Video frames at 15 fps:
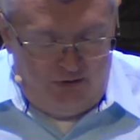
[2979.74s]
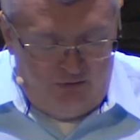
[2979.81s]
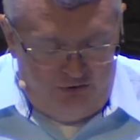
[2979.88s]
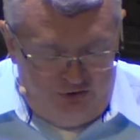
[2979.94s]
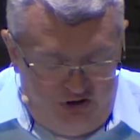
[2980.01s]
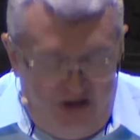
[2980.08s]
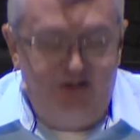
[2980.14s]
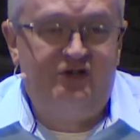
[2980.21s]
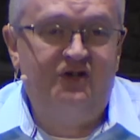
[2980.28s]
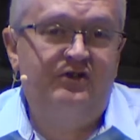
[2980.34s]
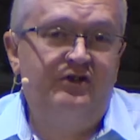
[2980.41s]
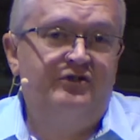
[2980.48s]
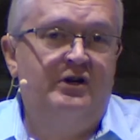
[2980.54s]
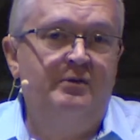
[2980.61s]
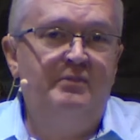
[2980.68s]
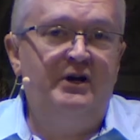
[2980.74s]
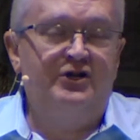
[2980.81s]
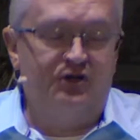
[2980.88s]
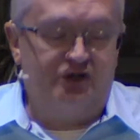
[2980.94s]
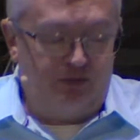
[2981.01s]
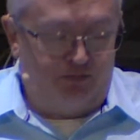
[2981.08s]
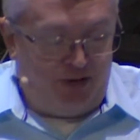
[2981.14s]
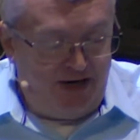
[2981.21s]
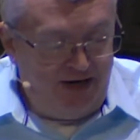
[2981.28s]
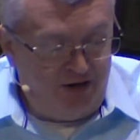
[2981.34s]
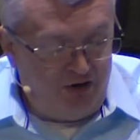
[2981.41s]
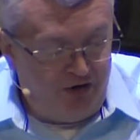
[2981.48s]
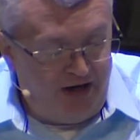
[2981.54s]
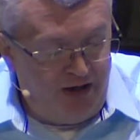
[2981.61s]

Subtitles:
With Jesus' commission to Peter,